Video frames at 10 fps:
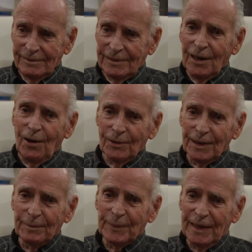call
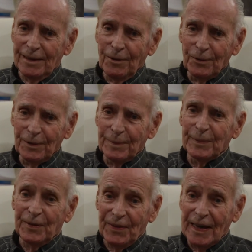him, get a hold of him,
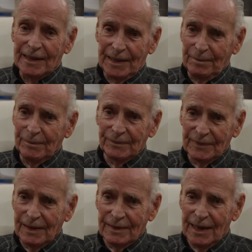and thank him.
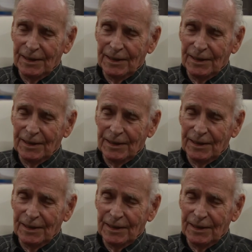Now